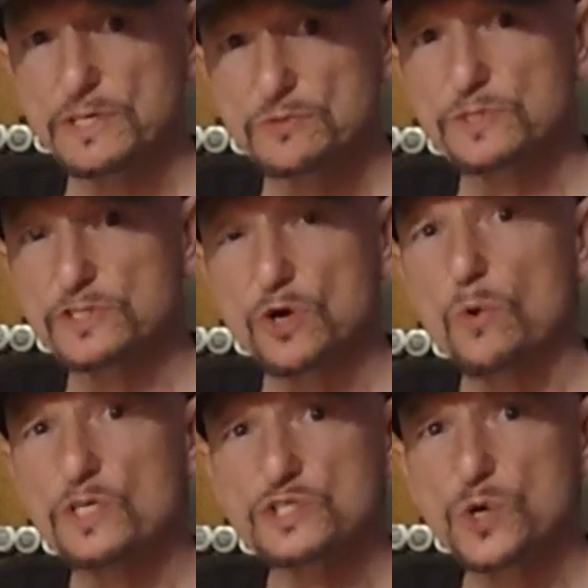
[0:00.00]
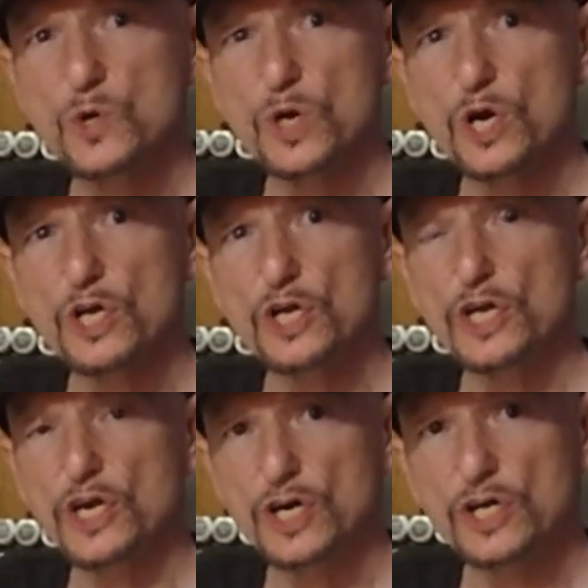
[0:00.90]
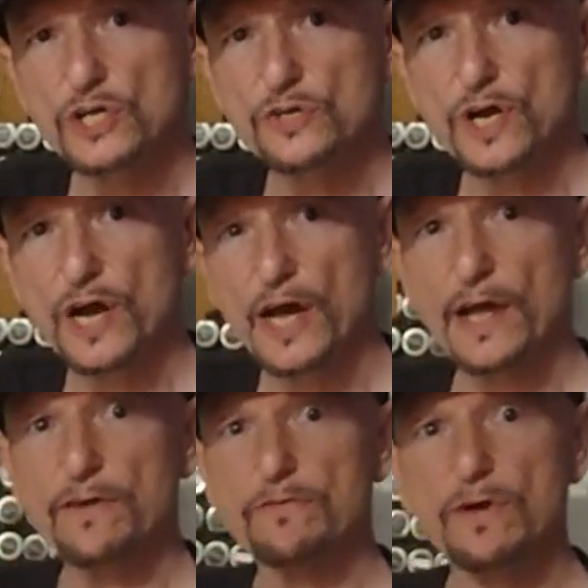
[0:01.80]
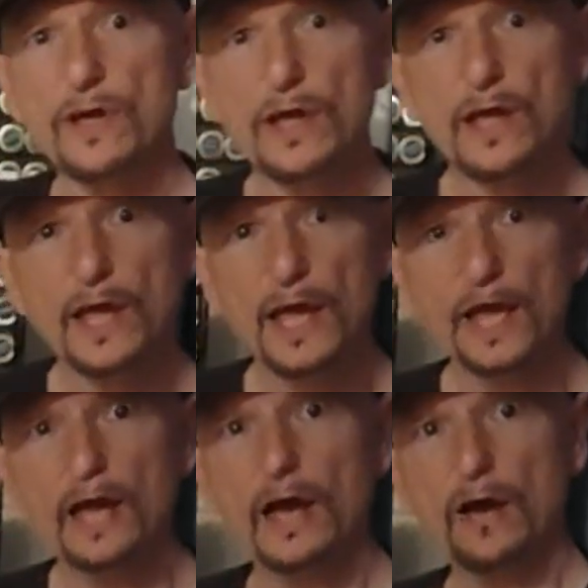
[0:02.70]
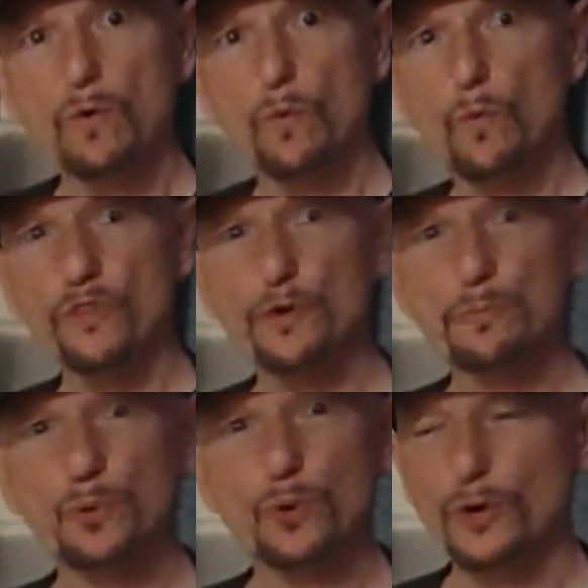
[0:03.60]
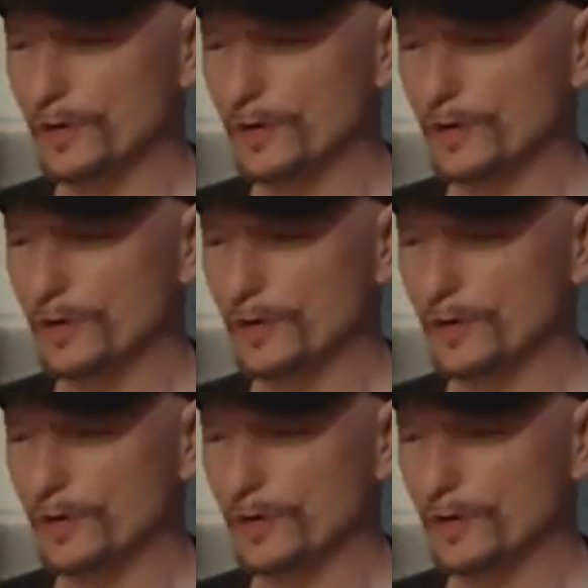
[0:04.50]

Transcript: much what's always going on in your hive with a pool.